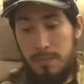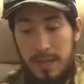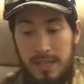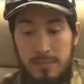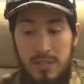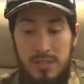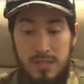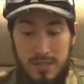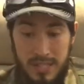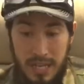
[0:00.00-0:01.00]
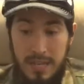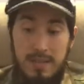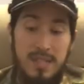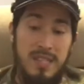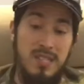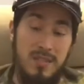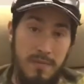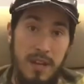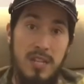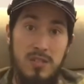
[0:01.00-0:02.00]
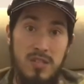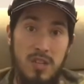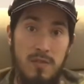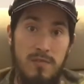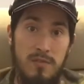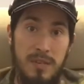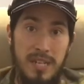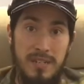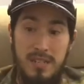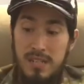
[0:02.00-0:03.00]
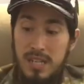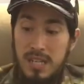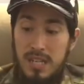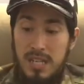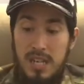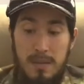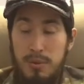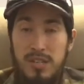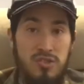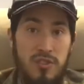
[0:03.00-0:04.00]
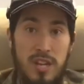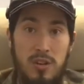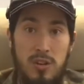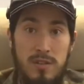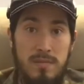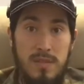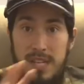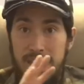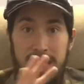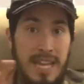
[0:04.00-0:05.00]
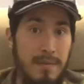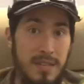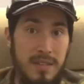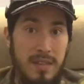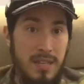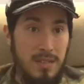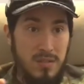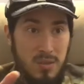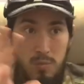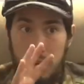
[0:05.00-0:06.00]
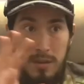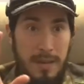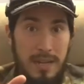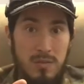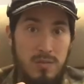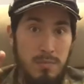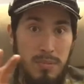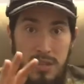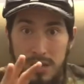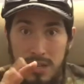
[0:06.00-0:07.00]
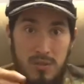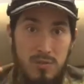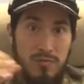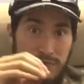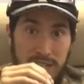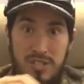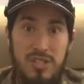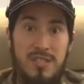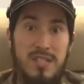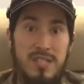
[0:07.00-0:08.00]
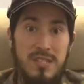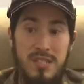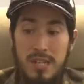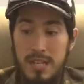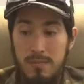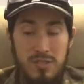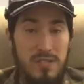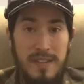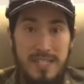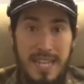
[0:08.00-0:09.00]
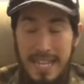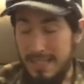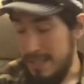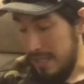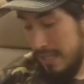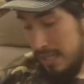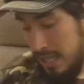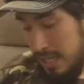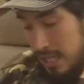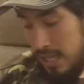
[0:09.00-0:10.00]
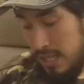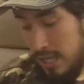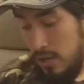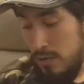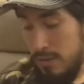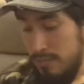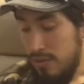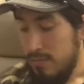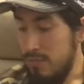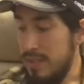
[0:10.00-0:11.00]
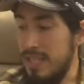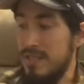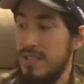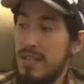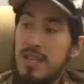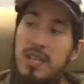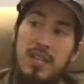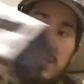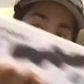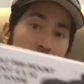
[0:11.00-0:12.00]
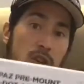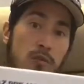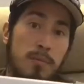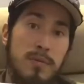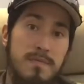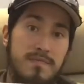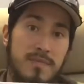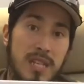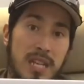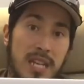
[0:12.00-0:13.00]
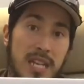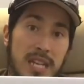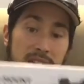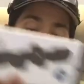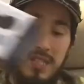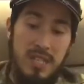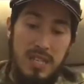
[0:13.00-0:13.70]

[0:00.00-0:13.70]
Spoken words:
and I'm going to say this is a very good scope for a beginner. I put it straight on, I didn't have anything to worry about, blur or readjusting on the sight, which is fantastic. The only problem with this scope is